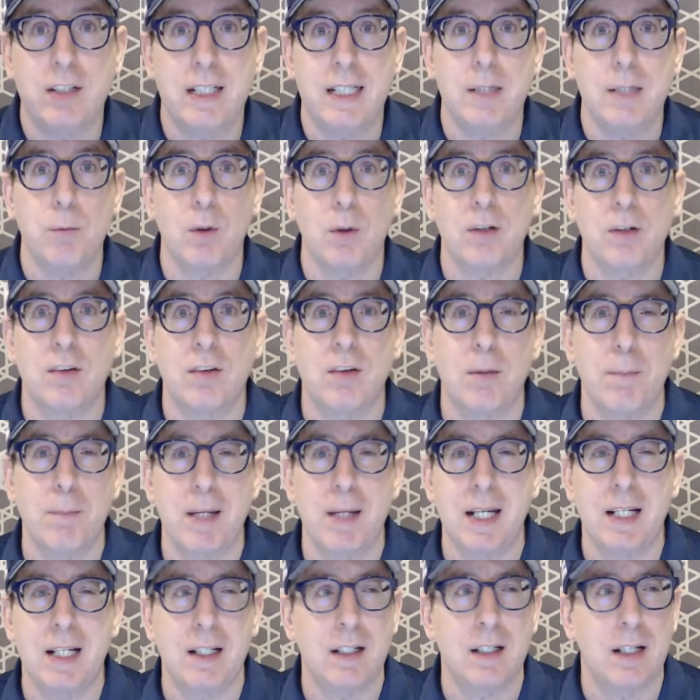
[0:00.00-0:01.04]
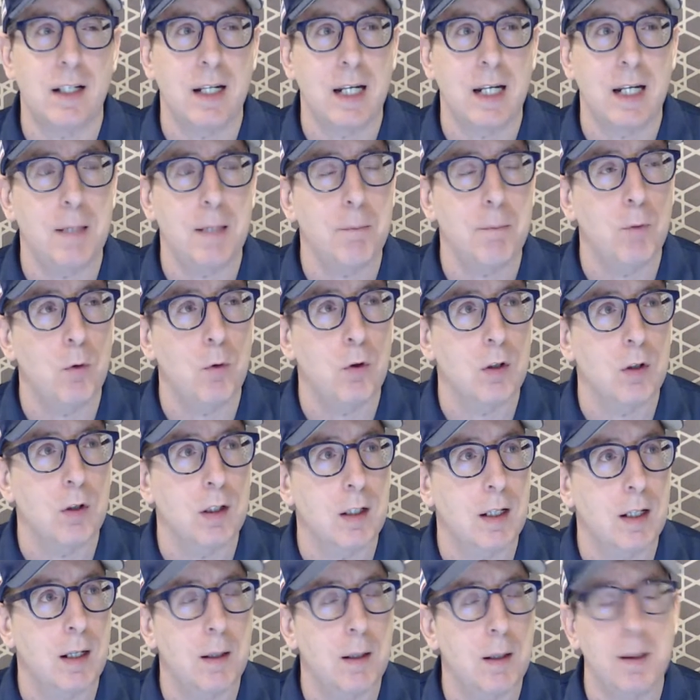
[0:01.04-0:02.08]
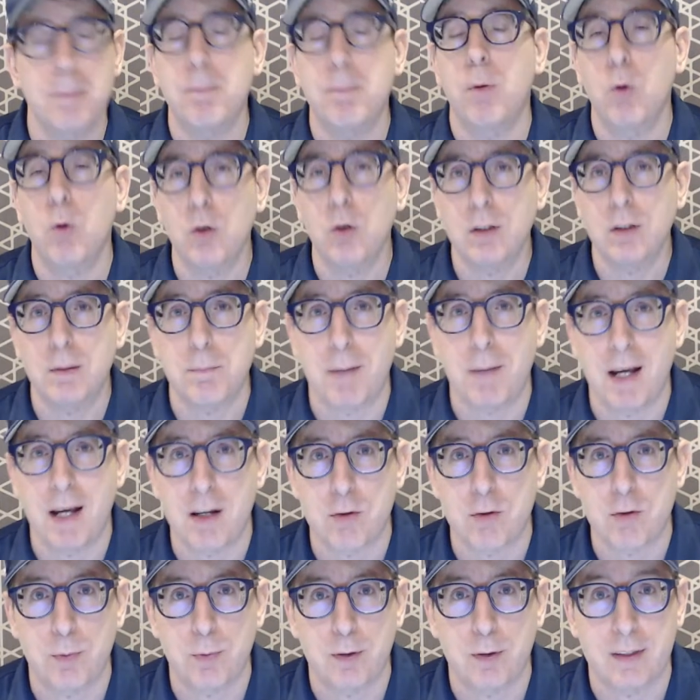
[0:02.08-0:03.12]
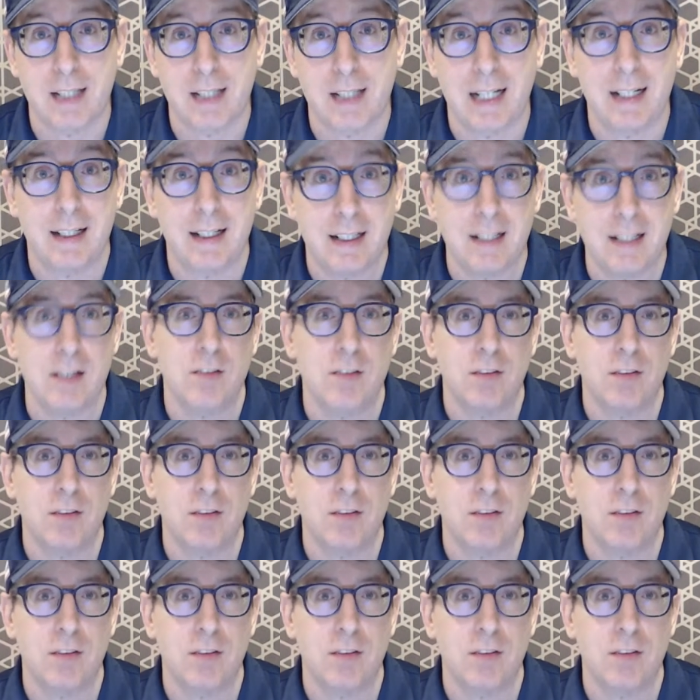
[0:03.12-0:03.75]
He wanted to make it a more important passport than it is.